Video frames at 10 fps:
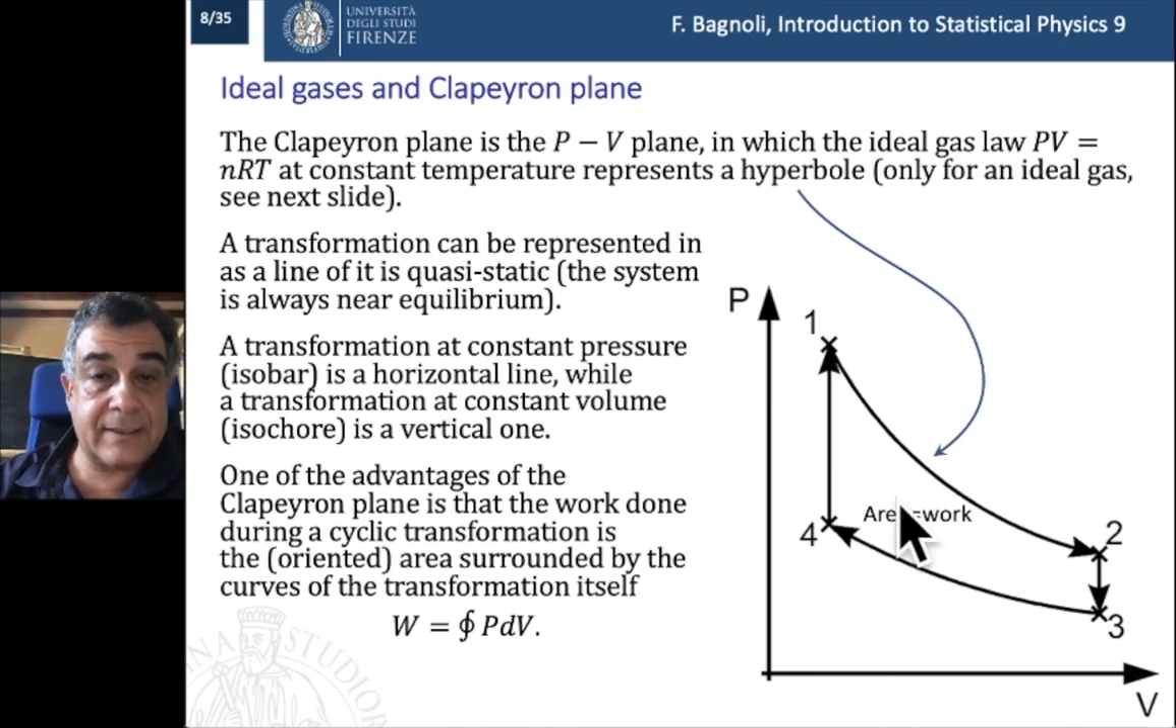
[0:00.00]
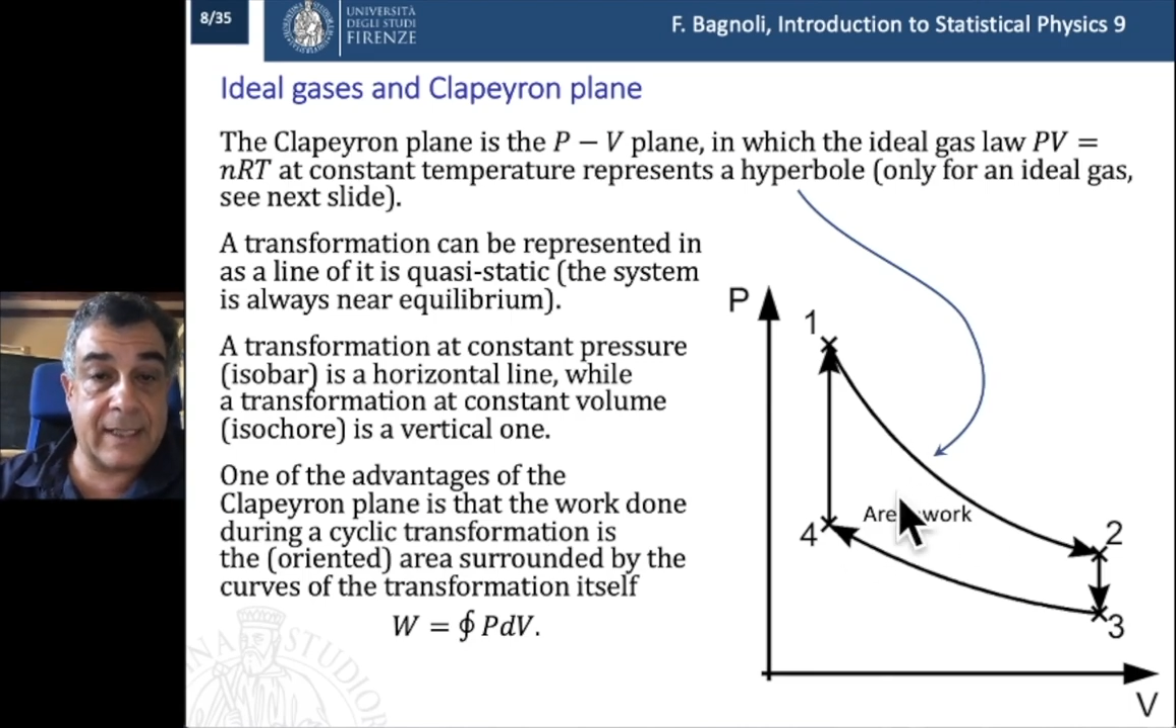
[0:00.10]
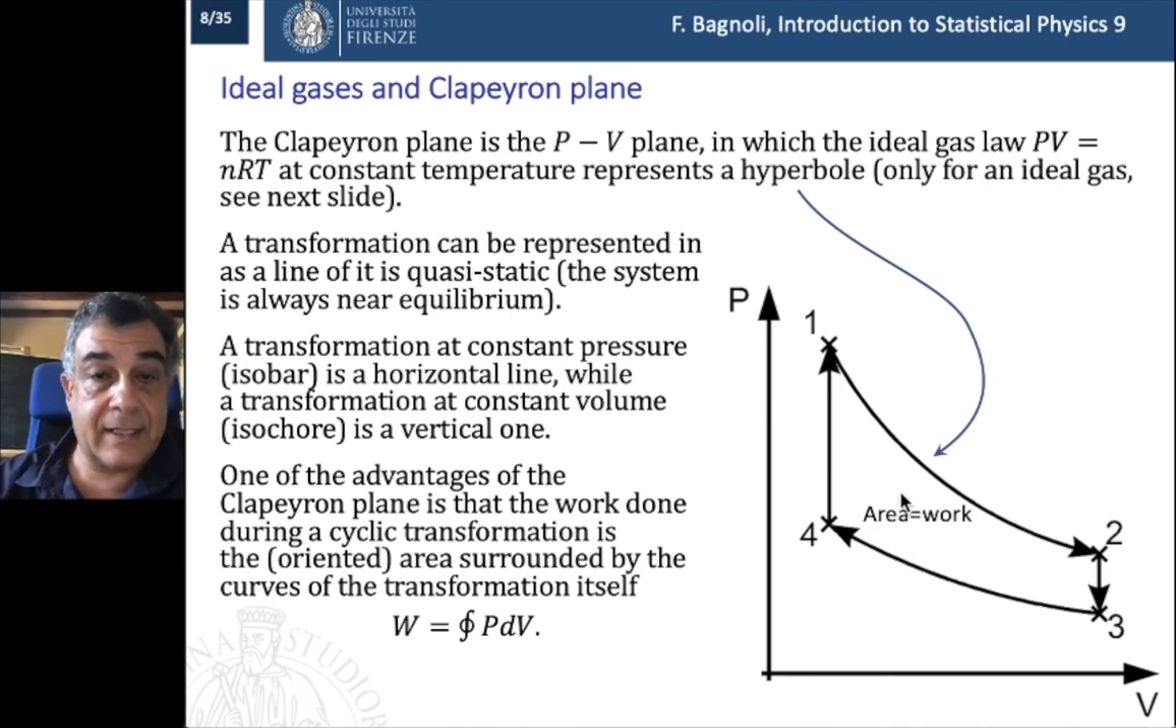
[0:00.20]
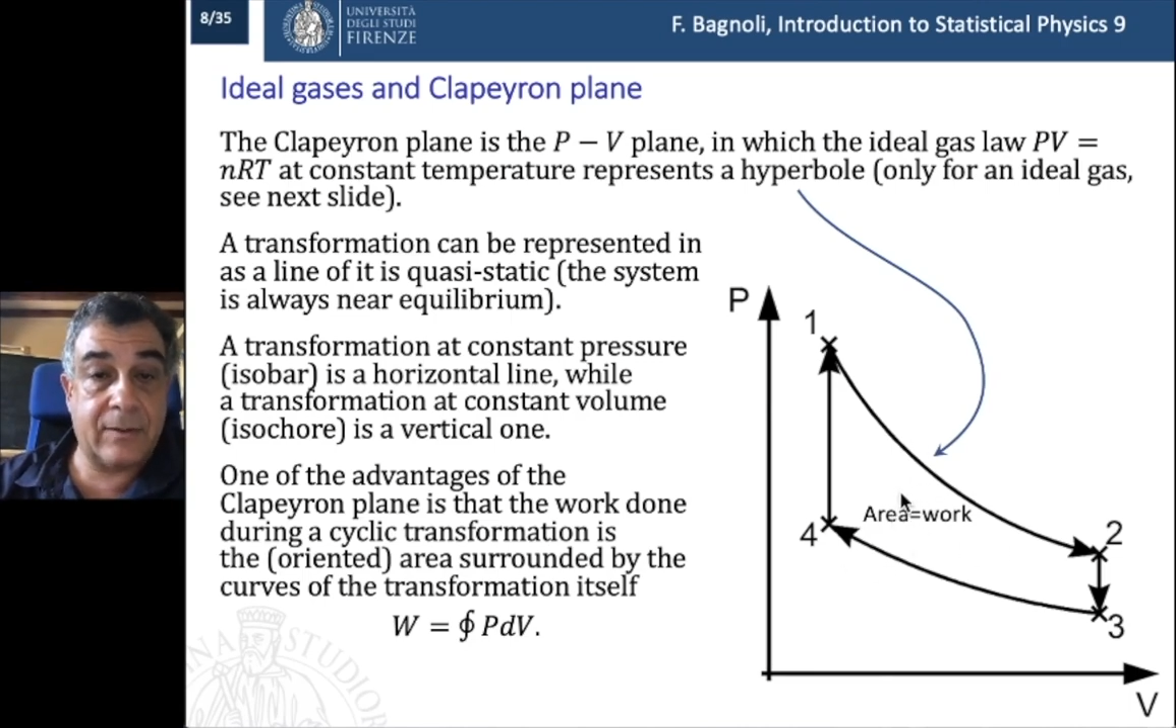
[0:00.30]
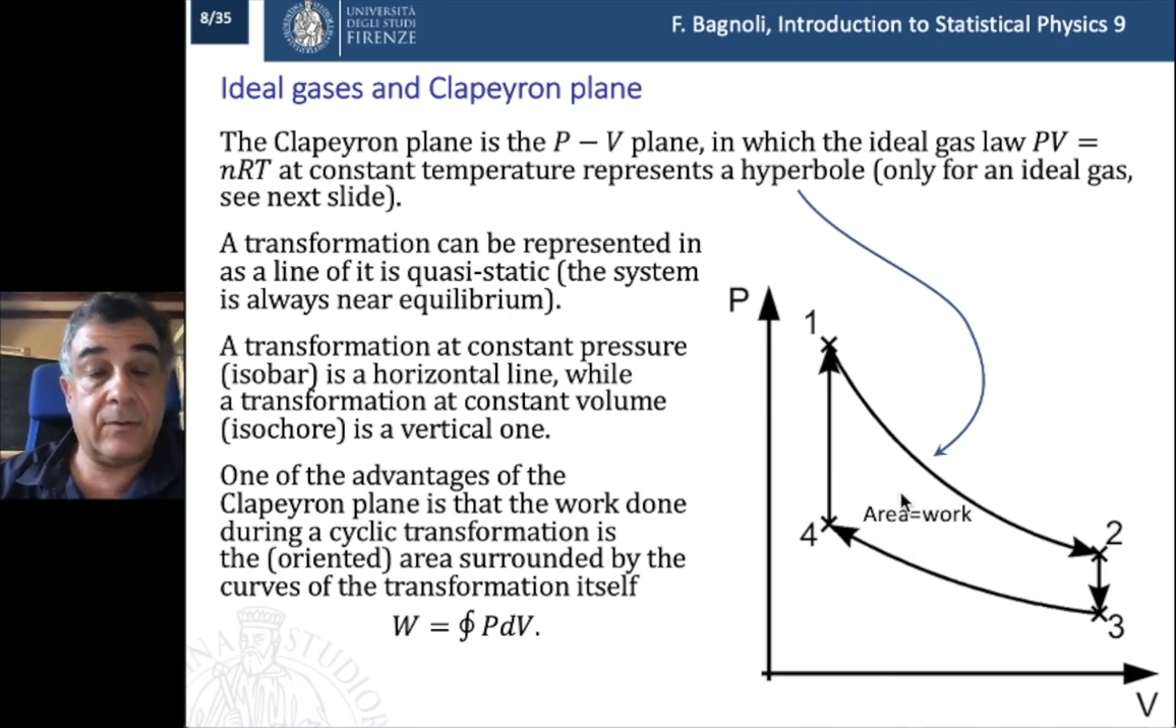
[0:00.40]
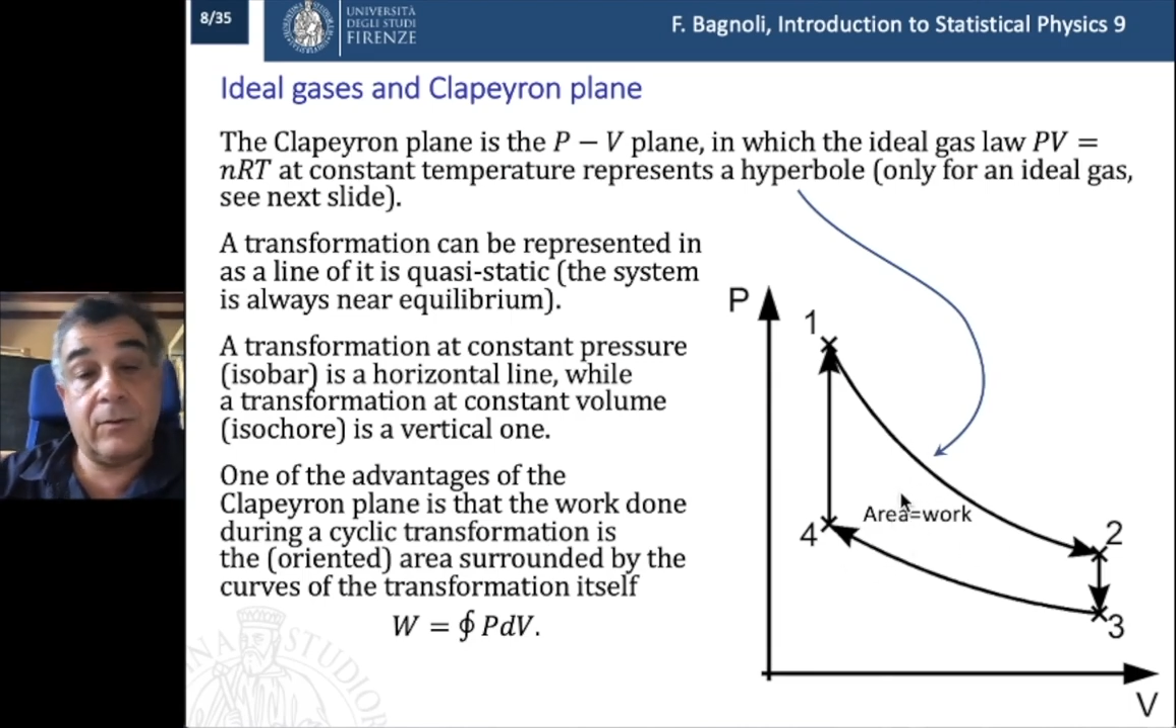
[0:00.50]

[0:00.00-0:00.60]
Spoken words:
cycle